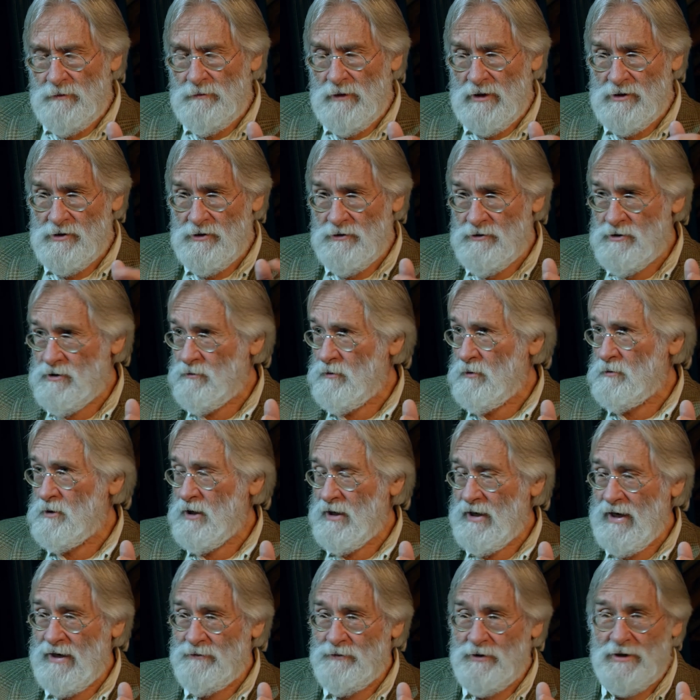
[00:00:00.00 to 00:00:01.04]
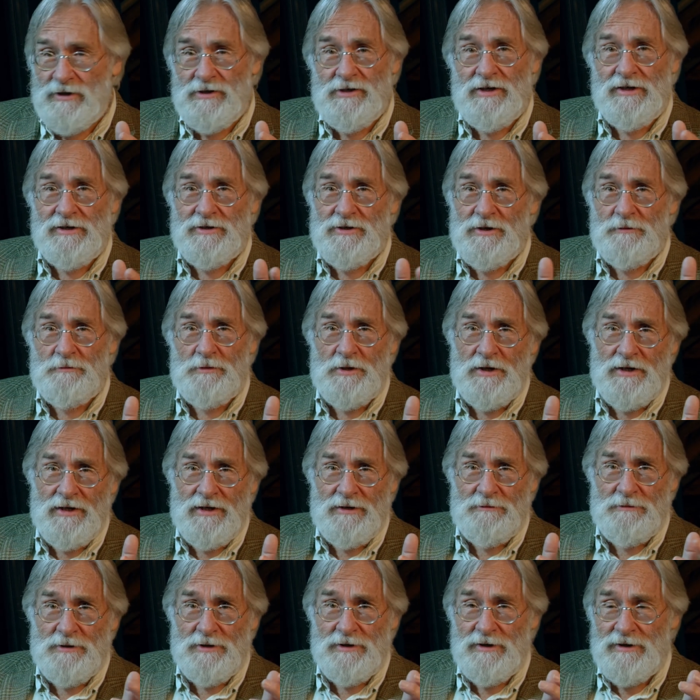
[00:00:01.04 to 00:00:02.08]
My students are probably laughing, saying
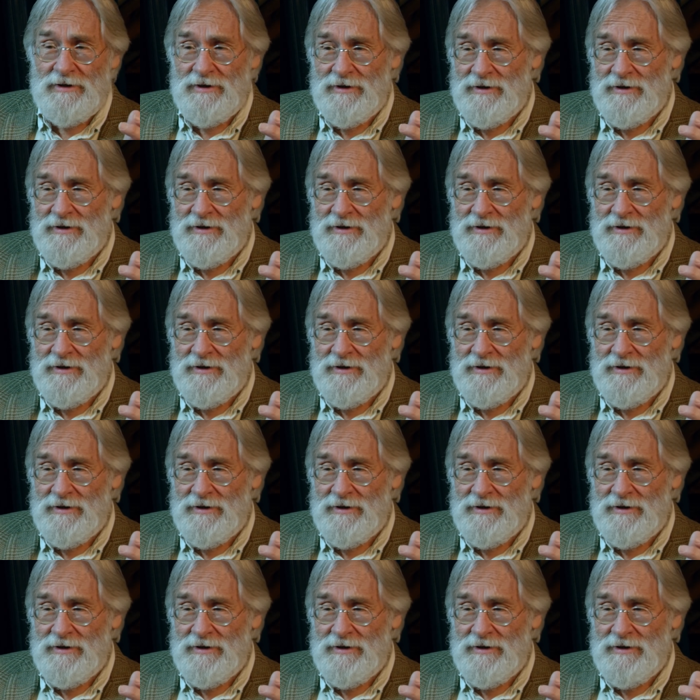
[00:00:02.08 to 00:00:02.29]
sometimes